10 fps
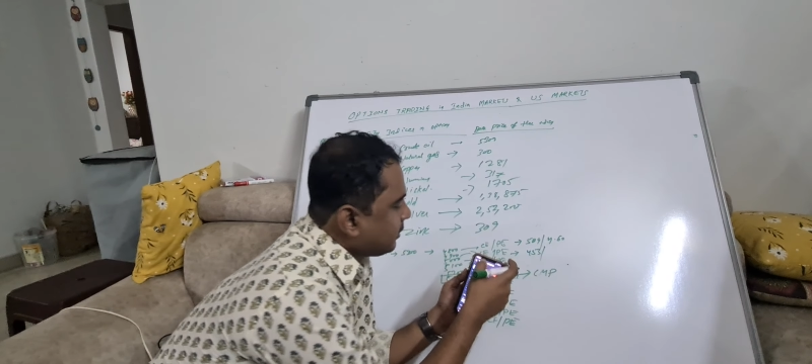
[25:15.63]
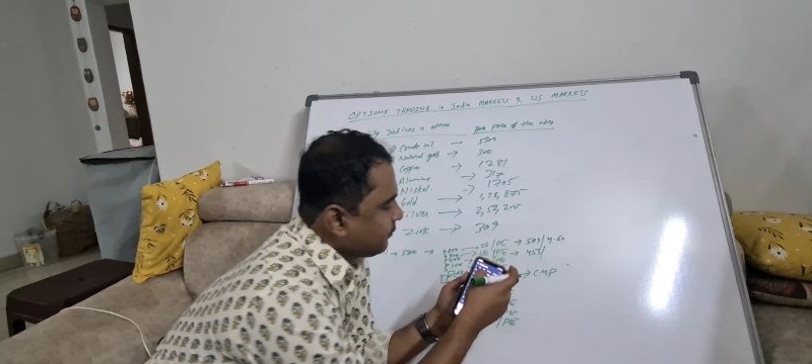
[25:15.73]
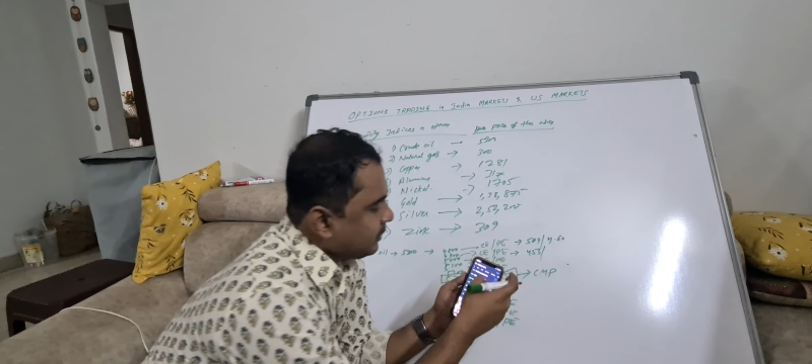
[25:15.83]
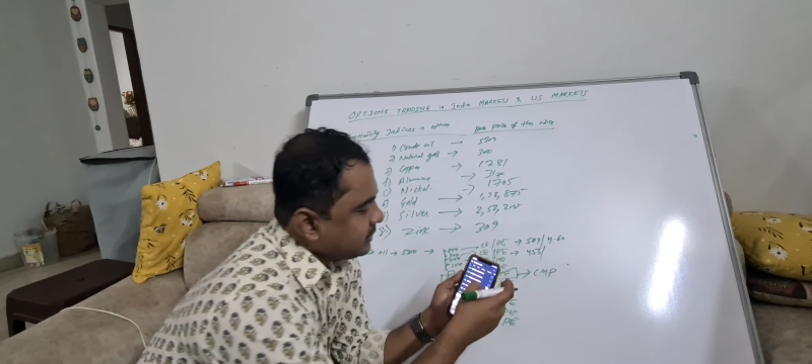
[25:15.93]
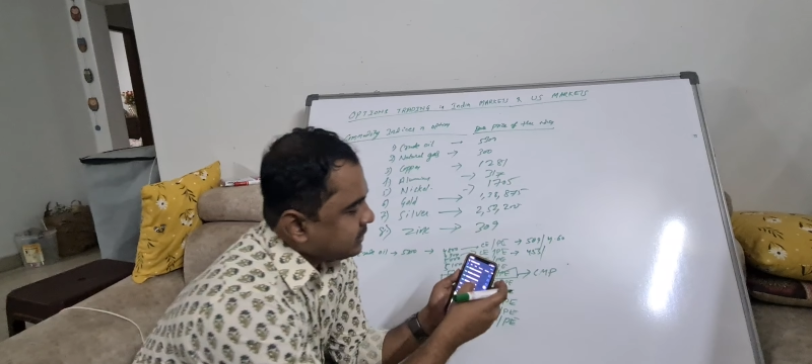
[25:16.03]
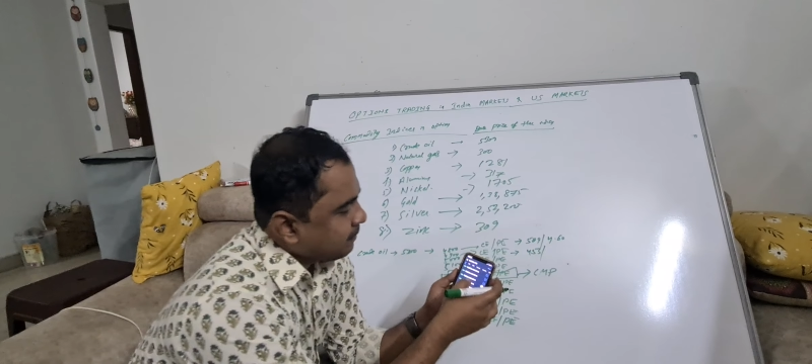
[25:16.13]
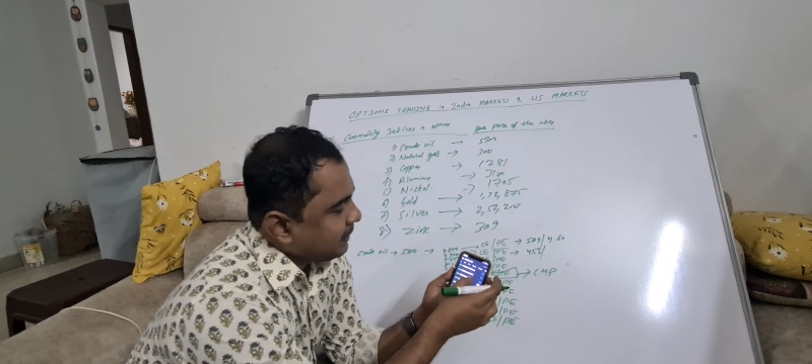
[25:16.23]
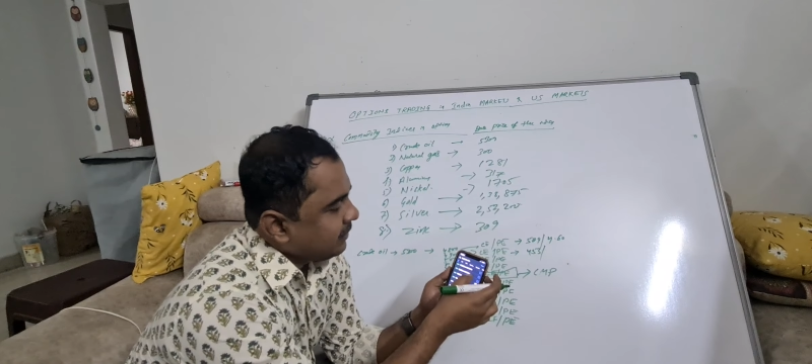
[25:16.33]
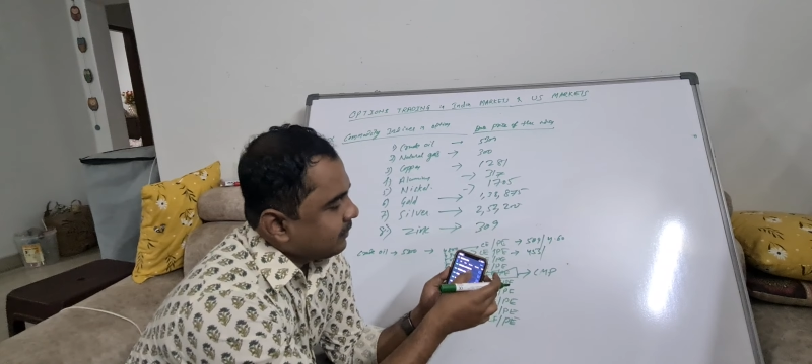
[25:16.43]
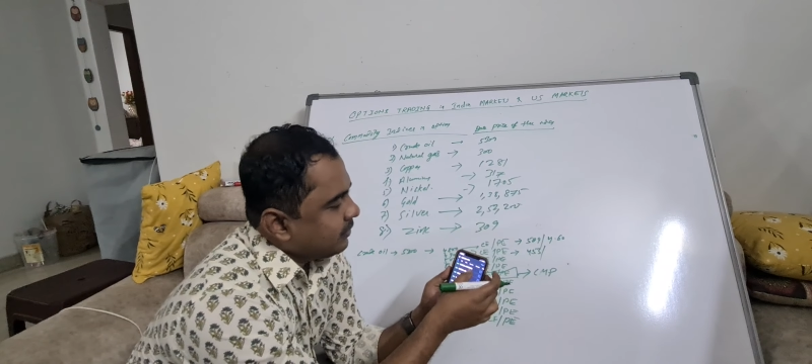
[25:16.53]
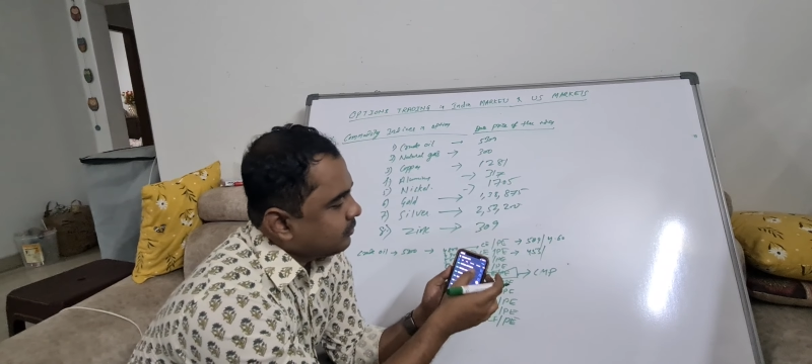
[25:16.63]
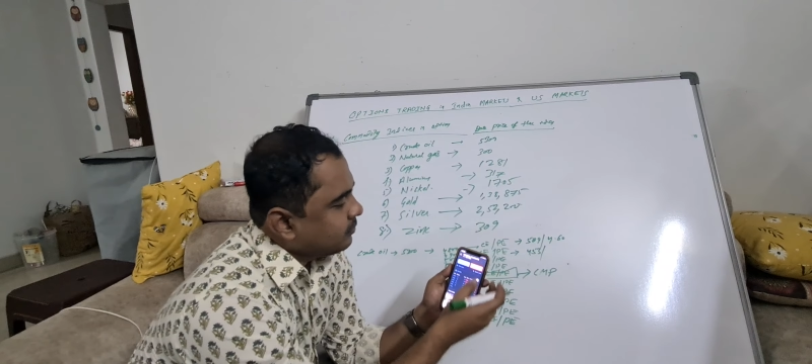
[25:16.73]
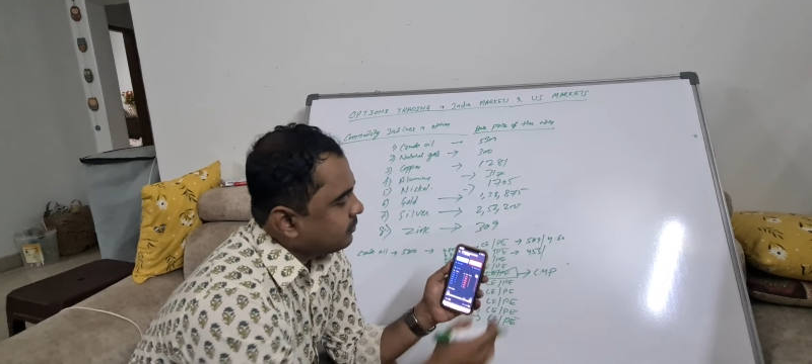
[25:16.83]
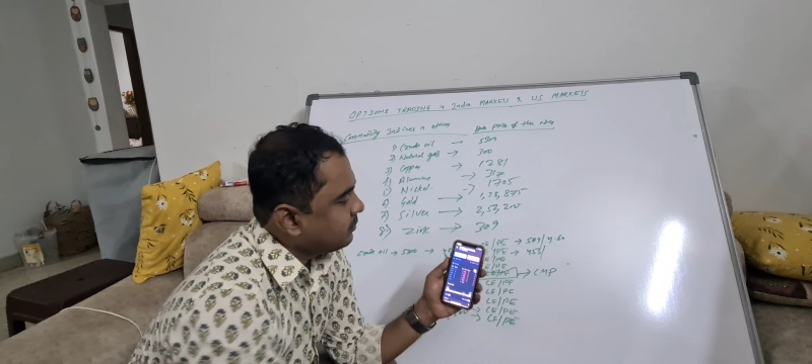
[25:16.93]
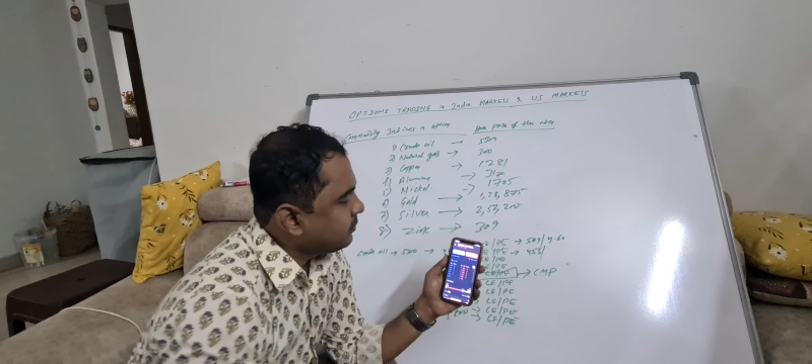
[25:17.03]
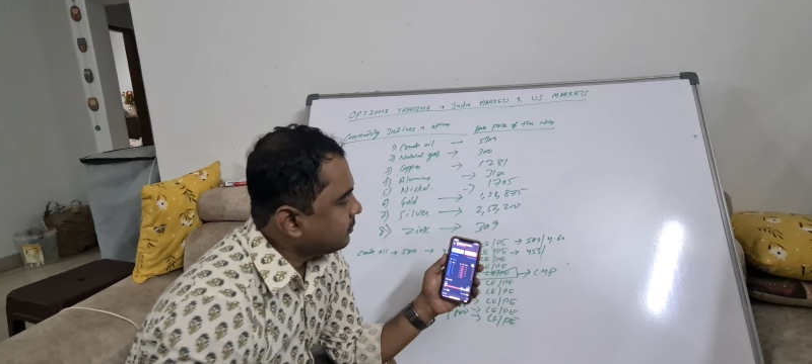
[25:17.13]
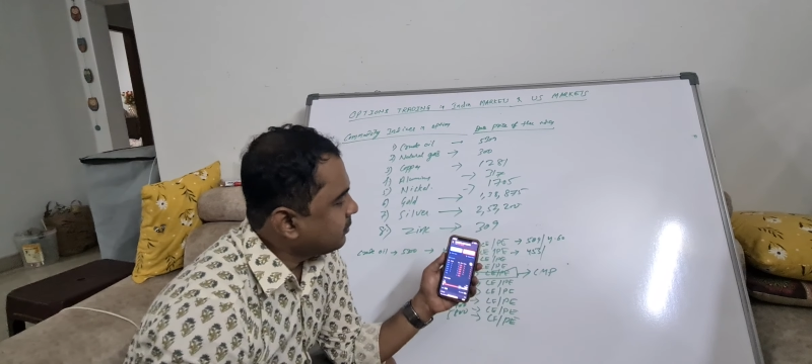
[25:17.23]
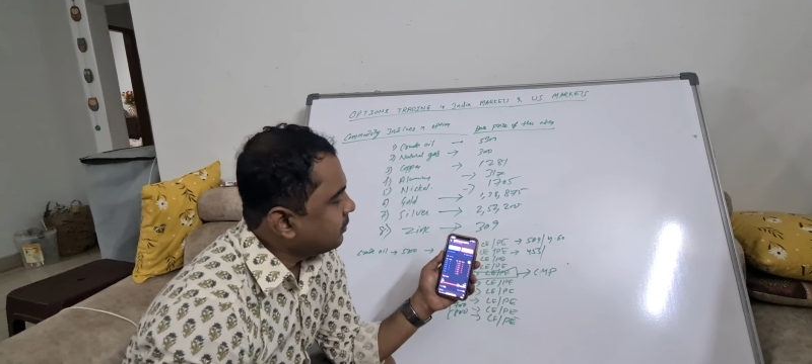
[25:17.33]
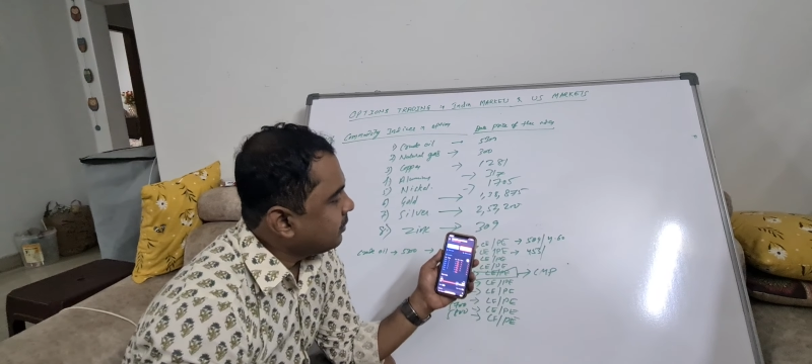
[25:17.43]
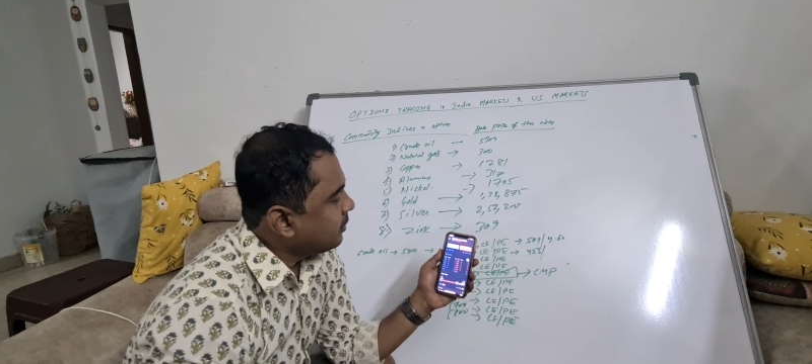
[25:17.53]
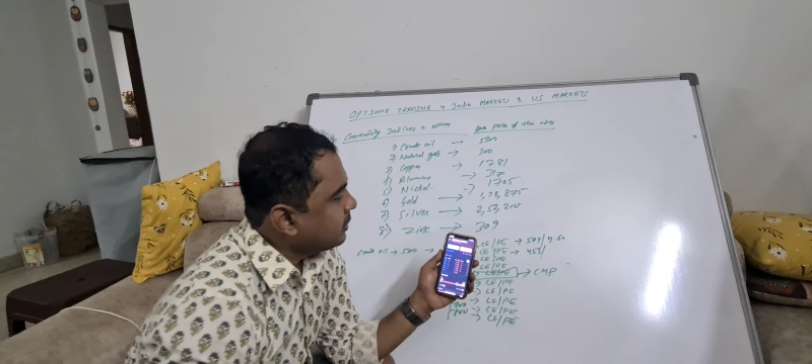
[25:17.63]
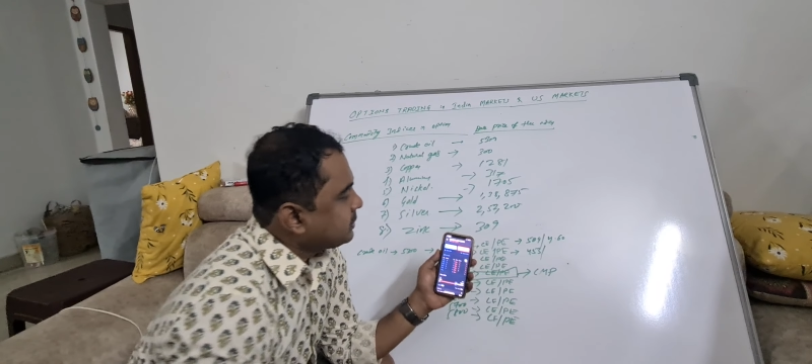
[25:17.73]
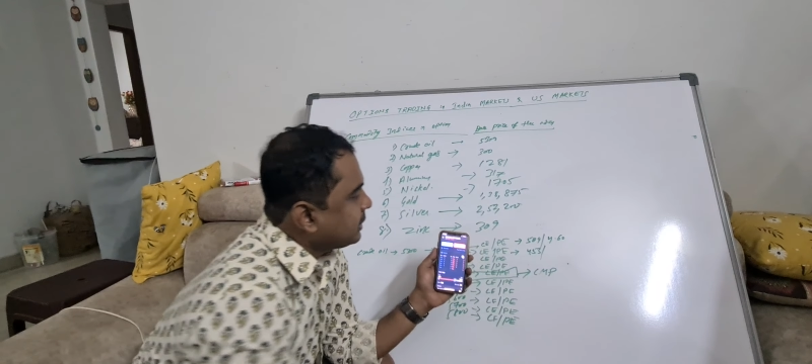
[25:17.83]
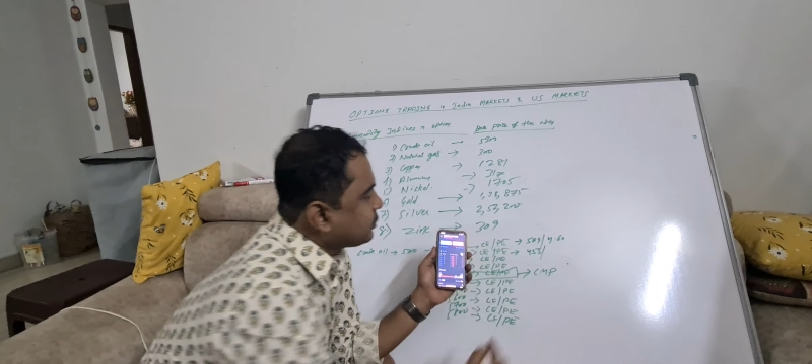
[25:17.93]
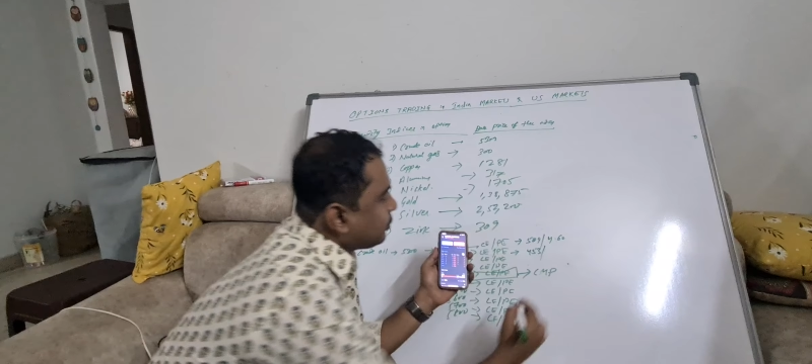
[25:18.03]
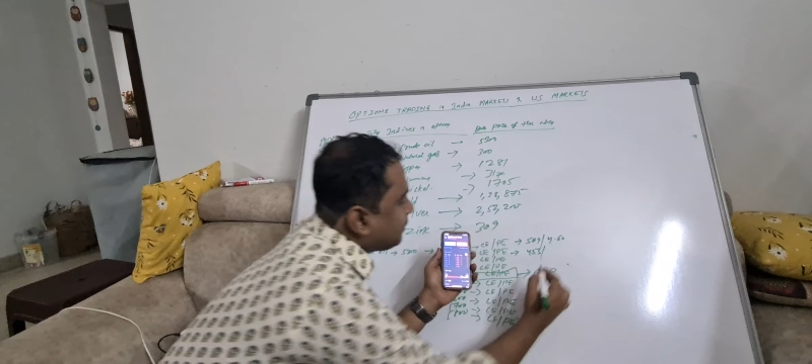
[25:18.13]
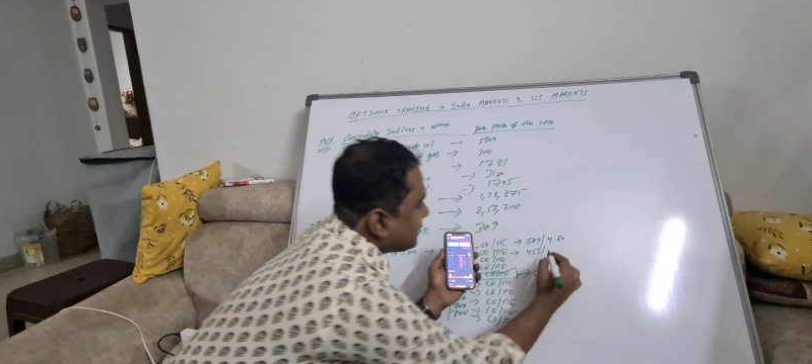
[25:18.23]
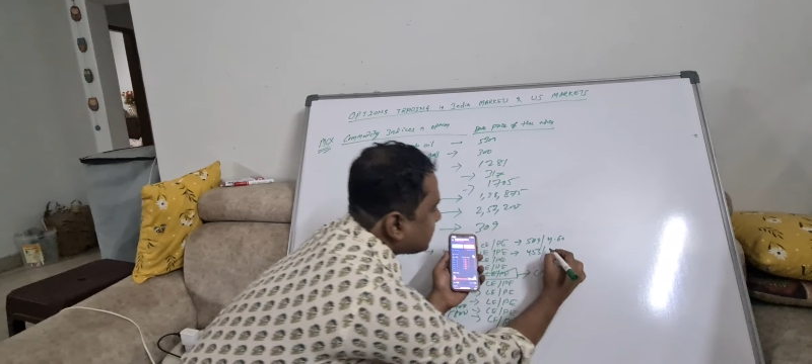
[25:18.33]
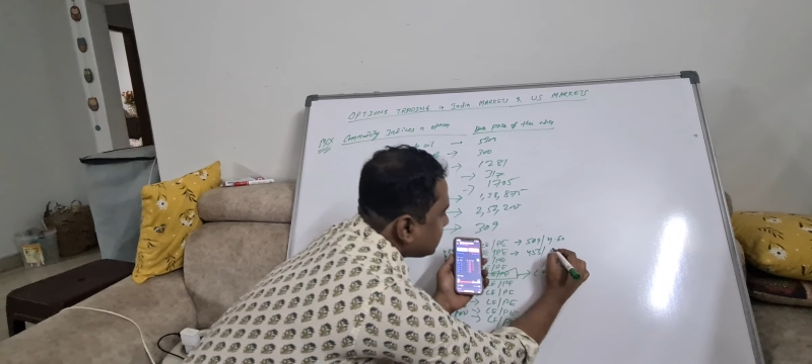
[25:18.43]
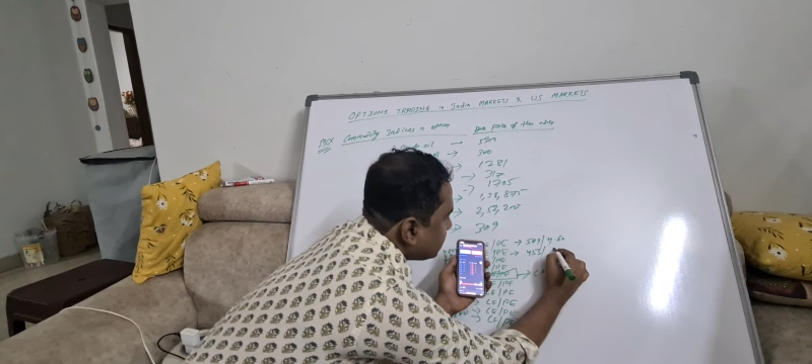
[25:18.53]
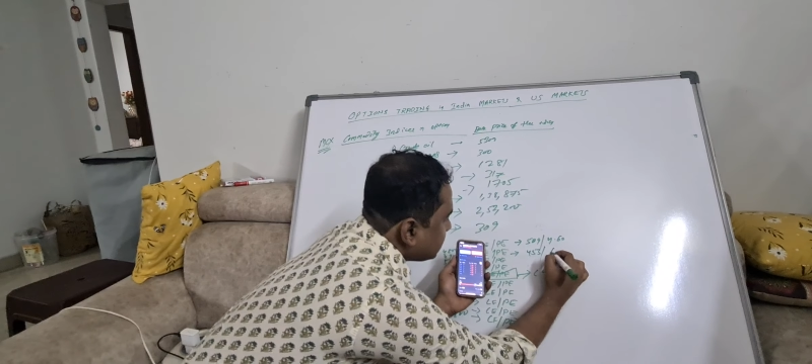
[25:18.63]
what is the P value? 6 rupees.